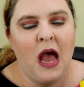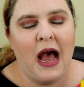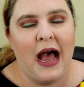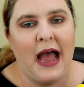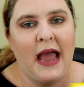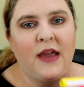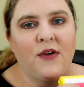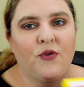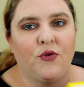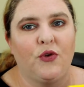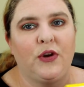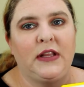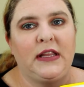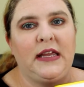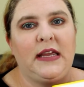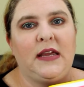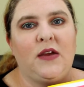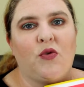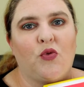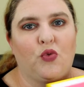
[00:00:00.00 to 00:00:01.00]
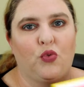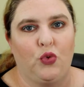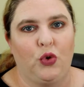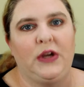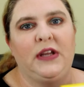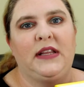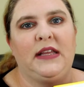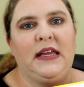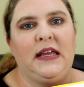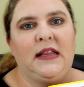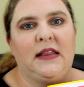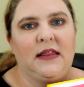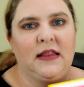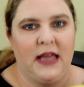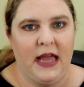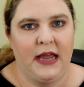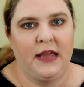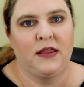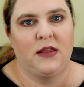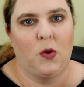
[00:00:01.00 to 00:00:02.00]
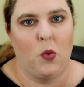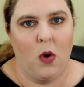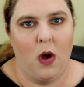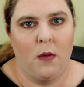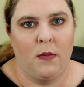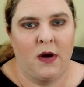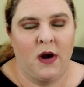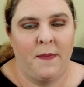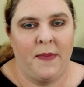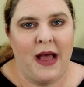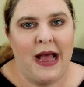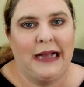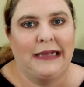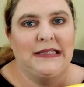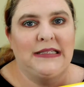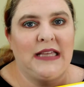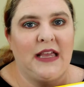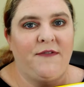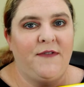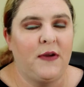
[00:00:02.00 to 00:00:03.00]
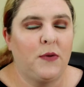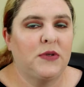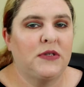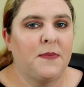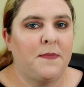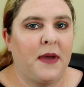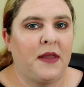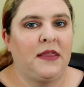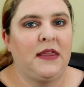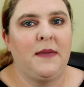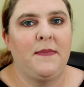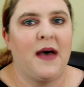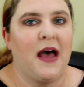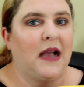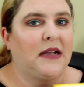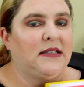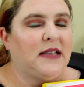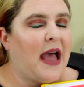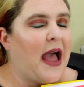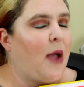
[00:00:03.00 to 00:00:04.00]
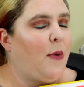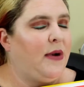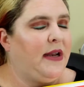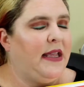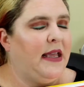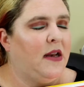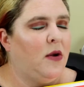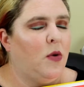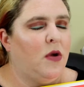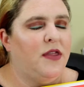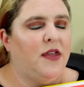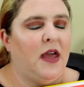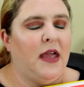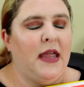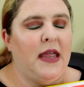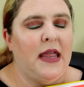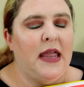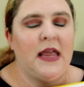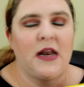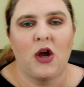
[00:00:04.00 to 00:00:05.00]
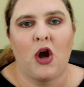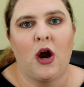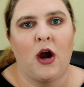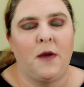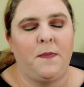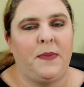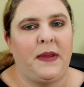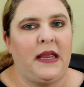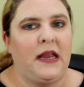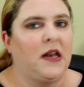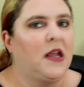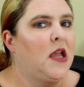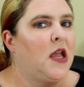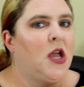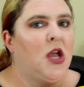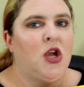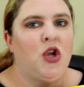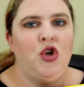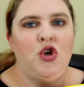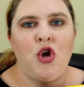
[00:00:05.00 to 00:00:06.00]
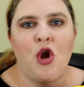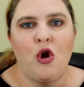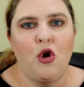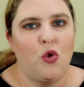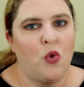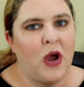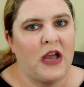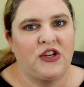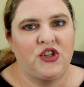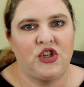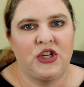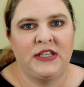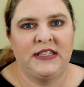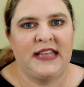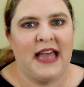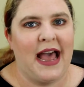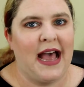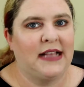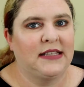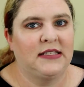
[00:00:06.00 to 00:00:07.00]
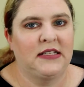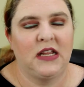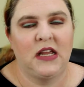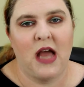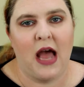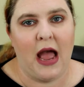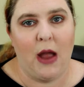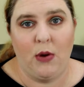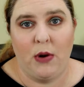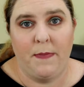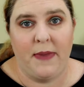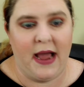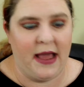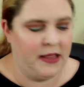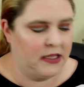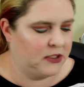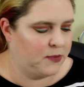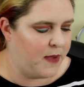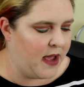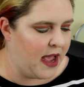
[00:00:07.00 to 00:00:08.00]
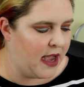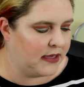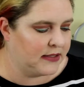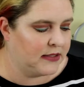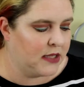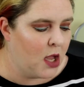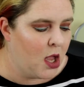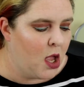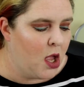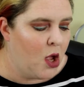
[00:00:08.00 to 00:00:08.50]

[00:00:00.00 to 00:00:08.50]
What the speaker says: I really like the Walmart box. If it was a monthly box, I would get it in a heartbeat. No questions asked, I would buy this box.